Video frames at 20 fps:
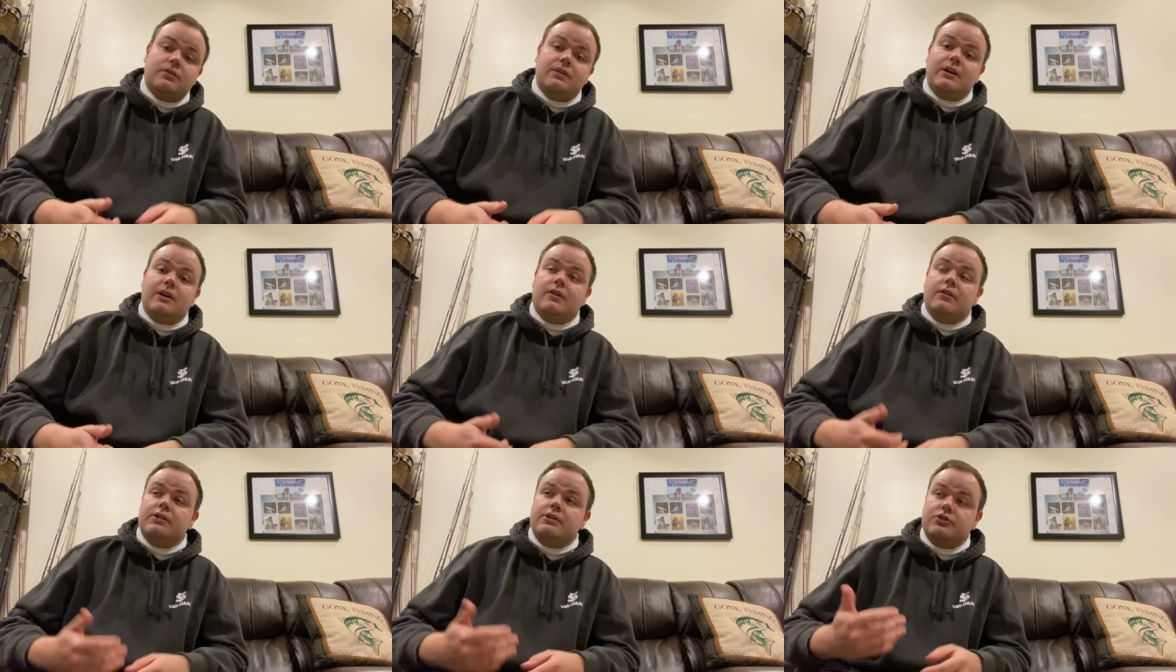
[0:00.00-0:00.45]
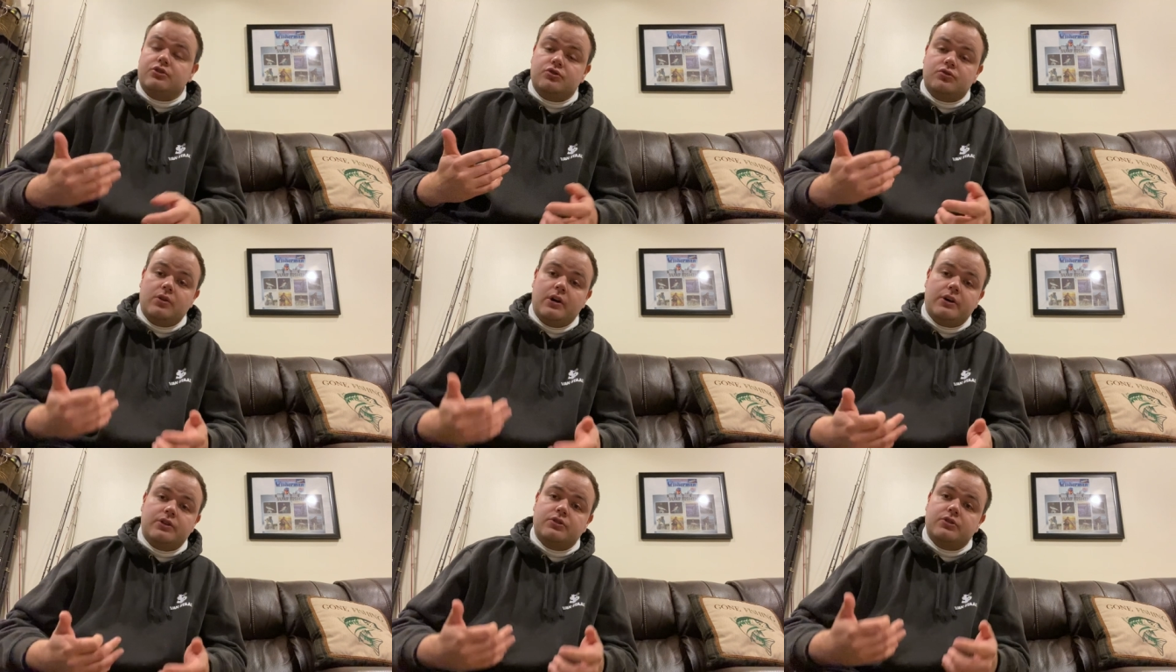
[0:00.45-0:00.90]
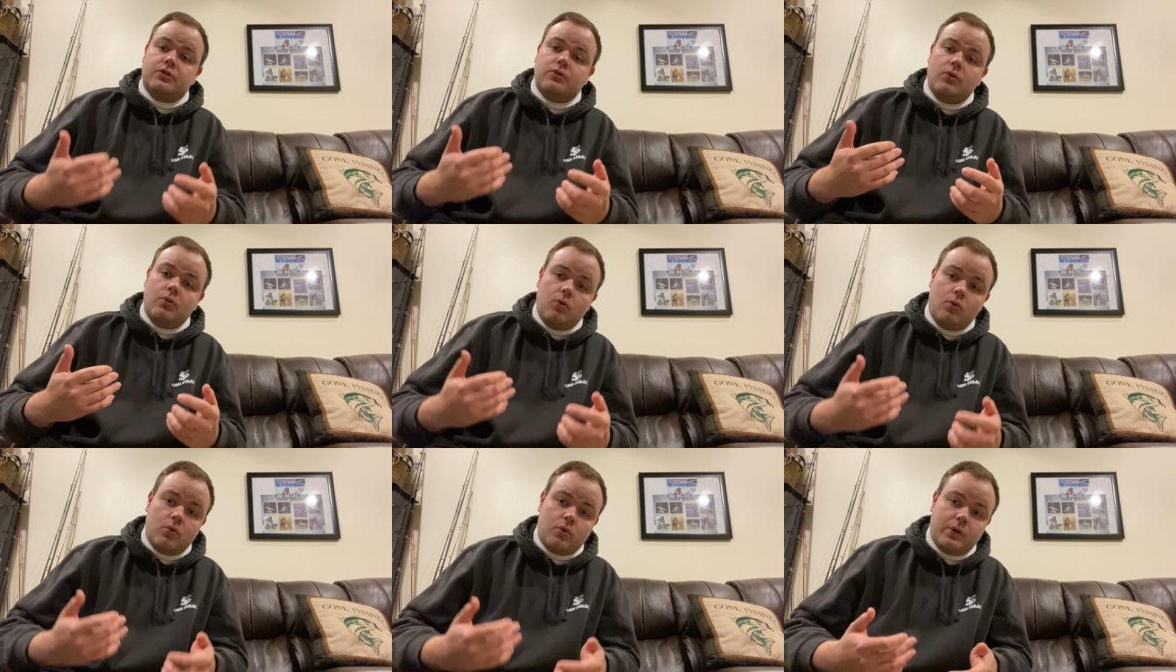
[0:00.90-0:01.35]
They are a
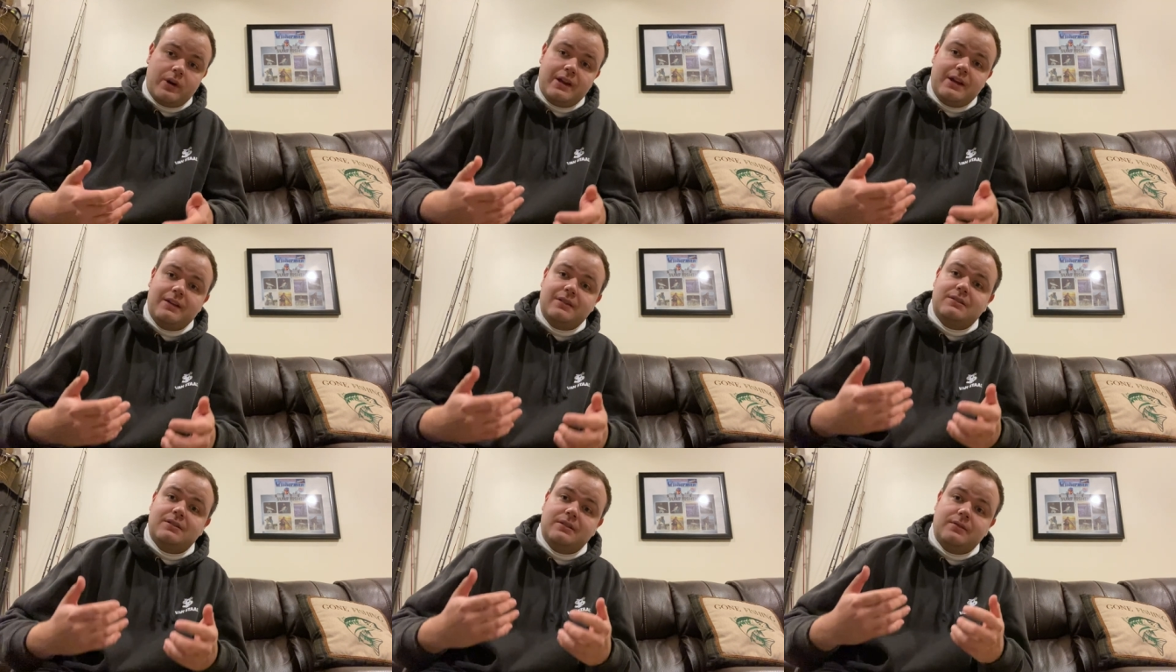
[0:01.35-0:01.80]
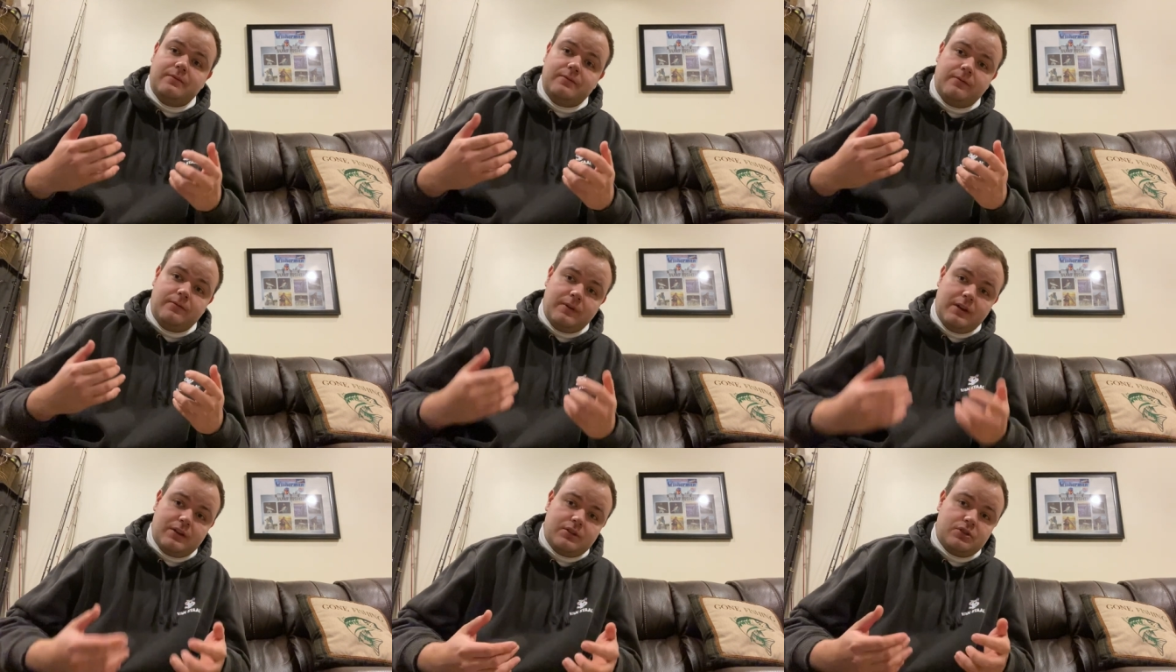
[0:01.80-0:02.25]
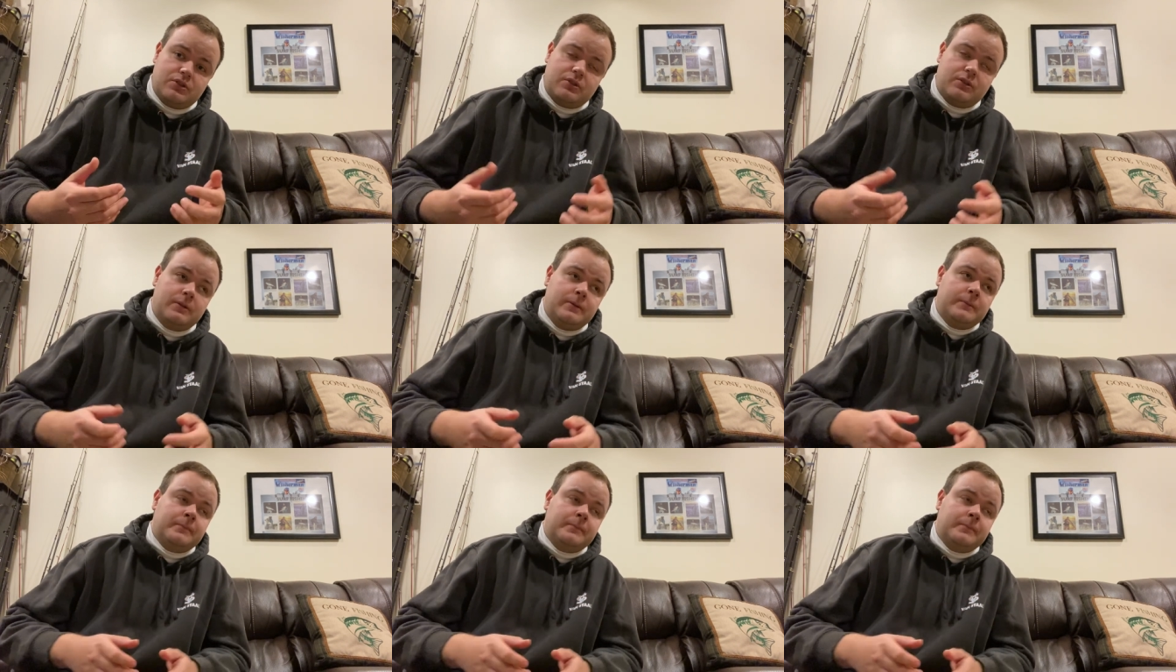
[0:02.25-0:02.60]
structure-oriented fish.